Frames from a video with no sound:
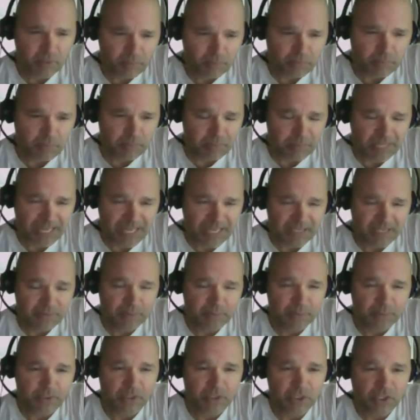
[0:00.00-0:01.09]
blank
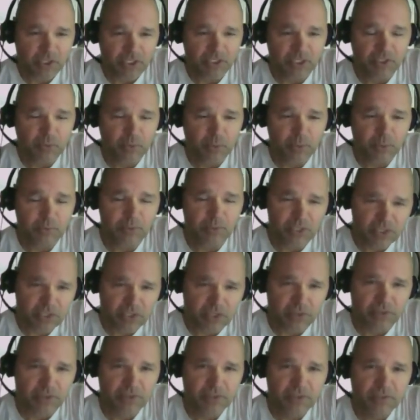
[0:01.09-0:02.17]
with a G you want to
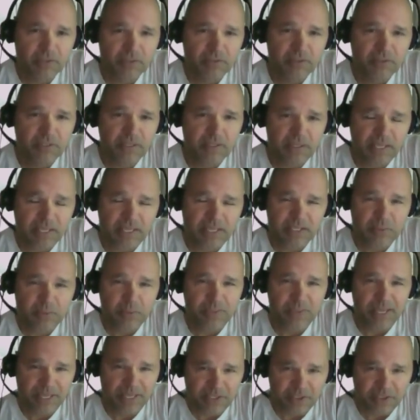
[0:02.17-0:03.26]
insert ends
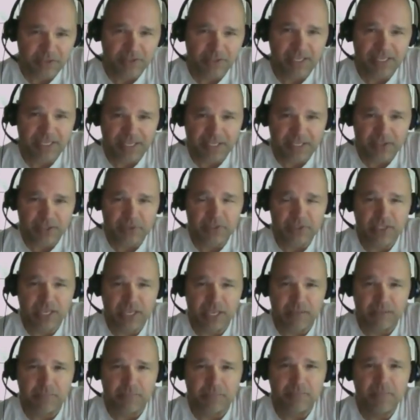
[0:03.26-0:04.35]
with ender, like Ender's
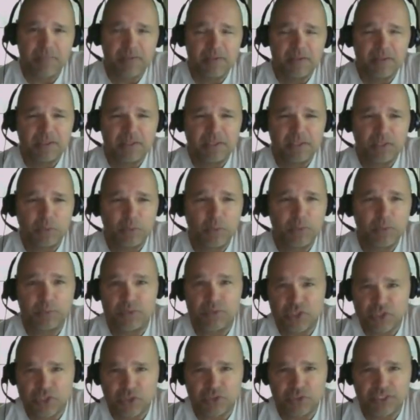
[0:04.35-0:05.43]
Game, you want to
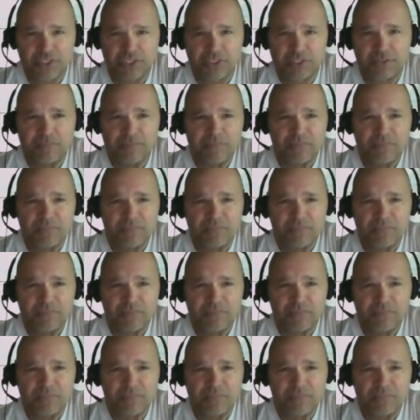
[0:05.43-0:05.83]
insert here.